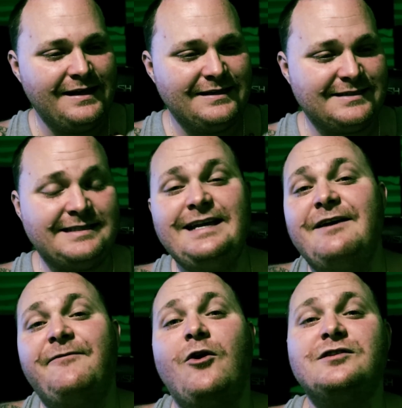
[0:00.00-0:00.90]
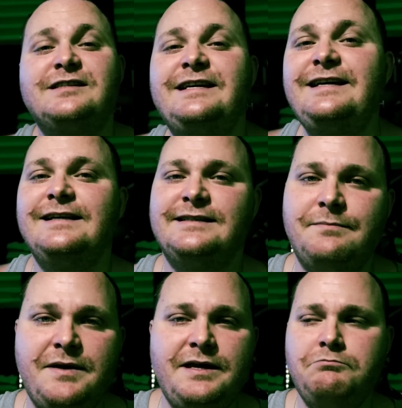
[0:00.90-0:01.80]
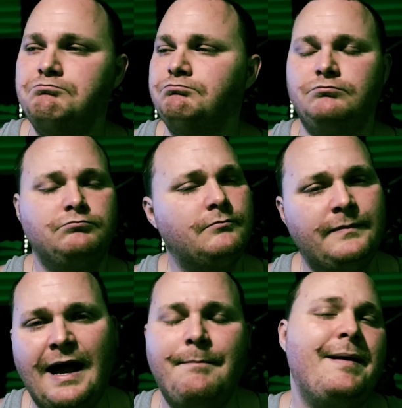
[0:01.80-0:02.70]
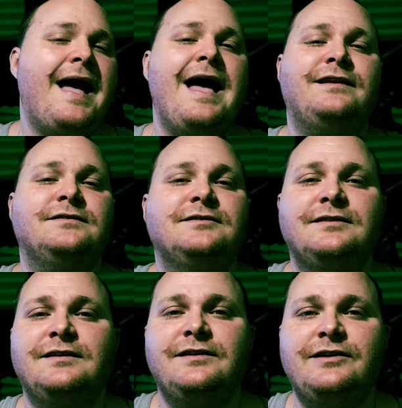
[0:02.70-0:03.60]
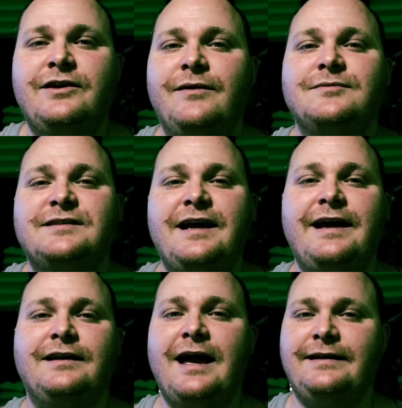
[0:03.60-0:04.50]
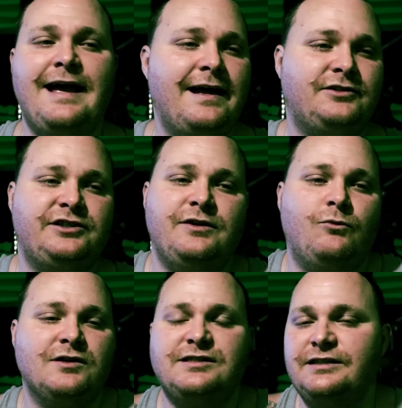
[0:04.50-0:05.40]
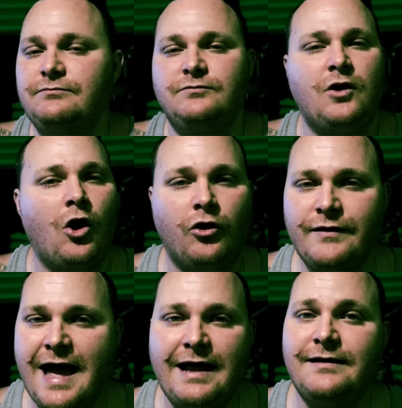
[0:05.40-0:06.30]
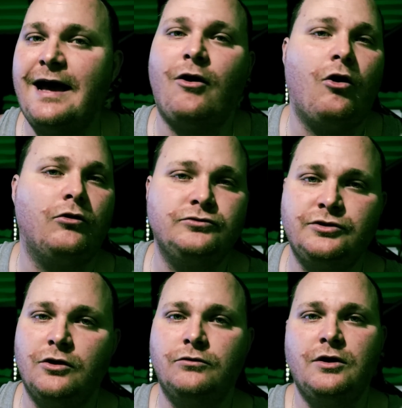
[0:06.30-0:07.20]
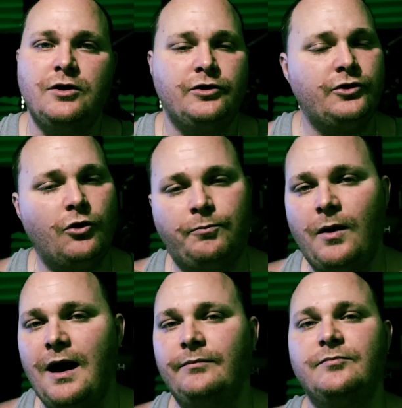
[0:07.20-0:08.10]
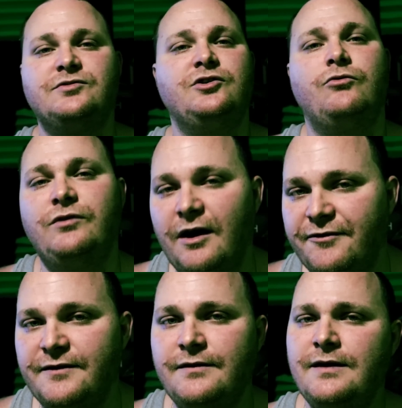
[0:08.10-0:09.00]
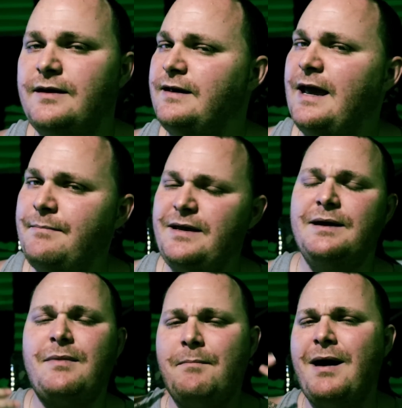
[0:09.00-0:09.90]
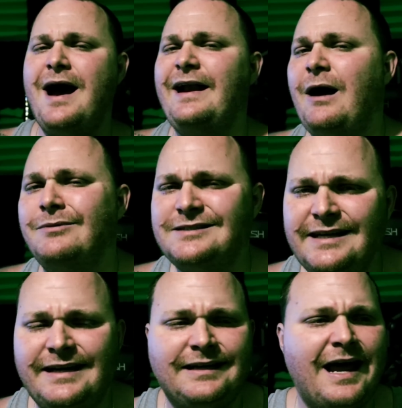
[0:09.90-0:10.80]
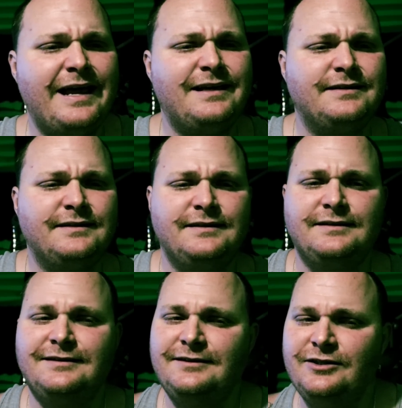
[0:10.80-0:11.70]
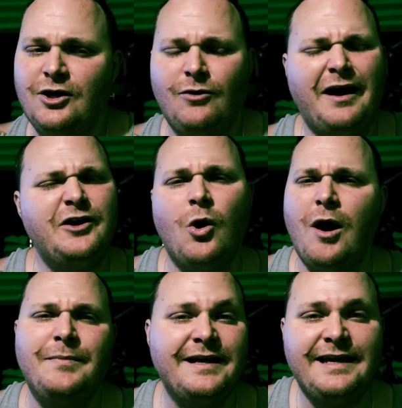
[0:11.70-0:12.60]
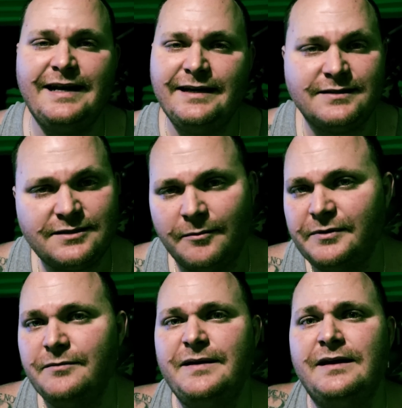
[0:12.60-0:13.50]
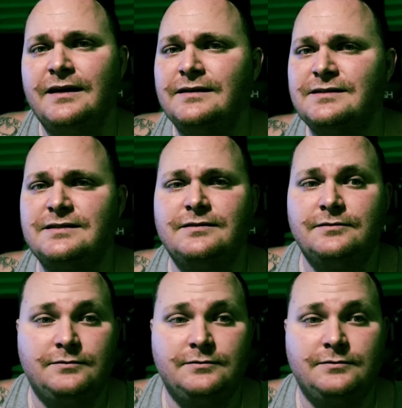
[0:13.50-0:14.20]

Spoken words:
CFRC, to me, not bad. You get what I'm saying? Like, that shit wasn't all that at all, you know, no problems, no nothing. And me, in my mind, I was thinking like, you know, I know I'm gonna get into something because